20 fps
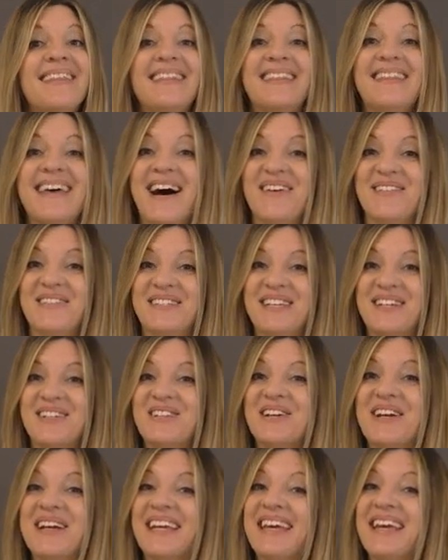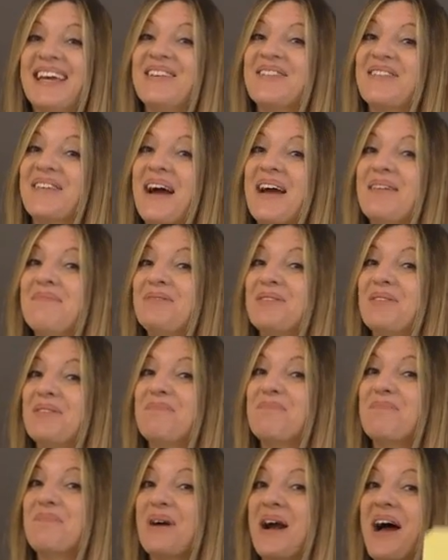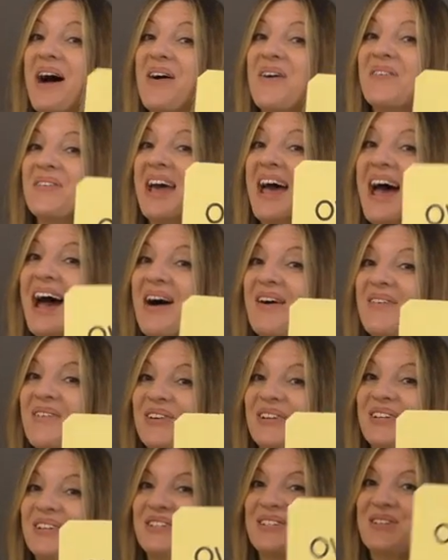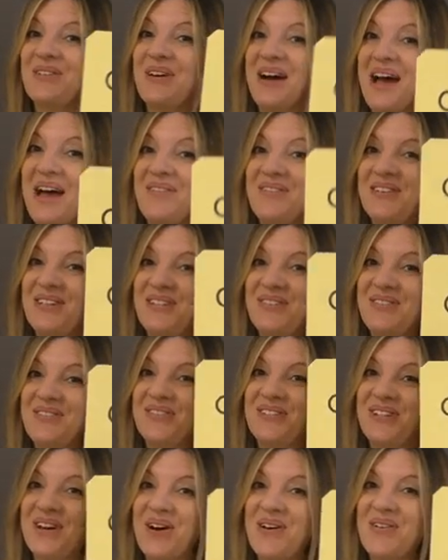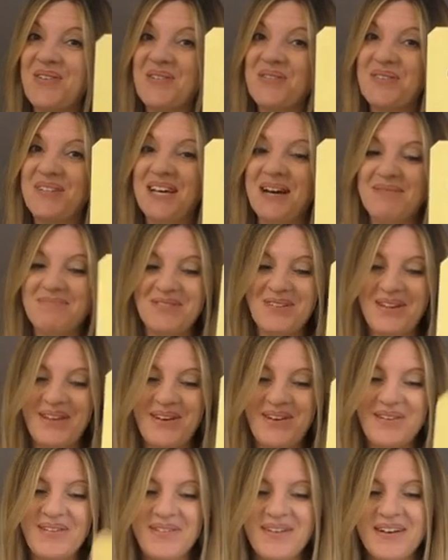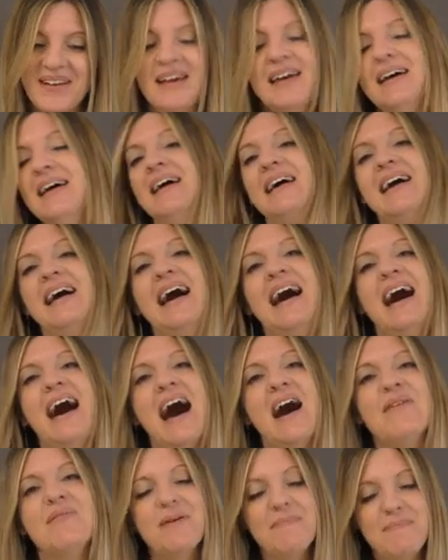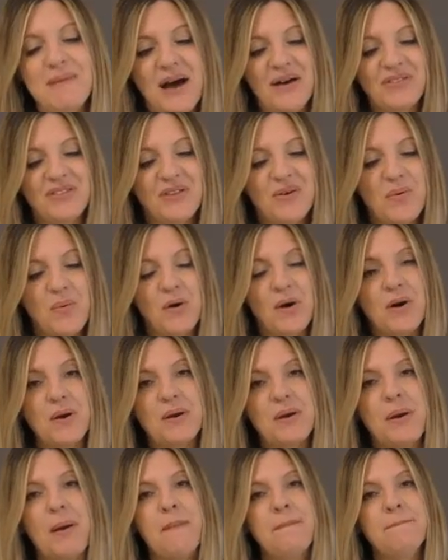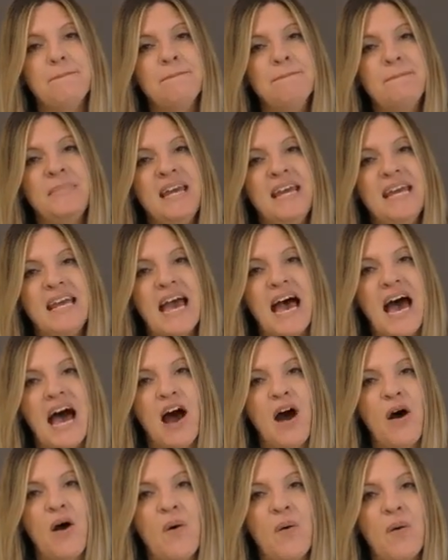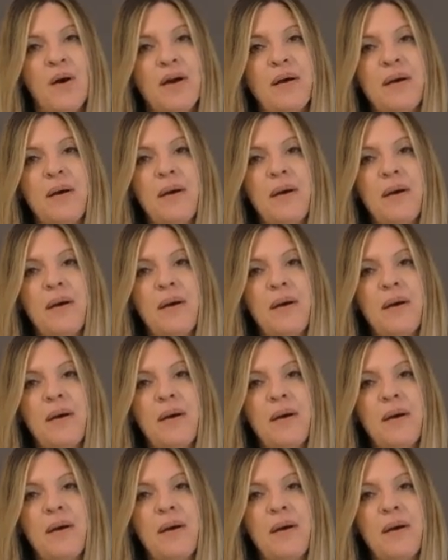That was a trick. It rhymes with brown owl, so I would use OW. How about the word meow?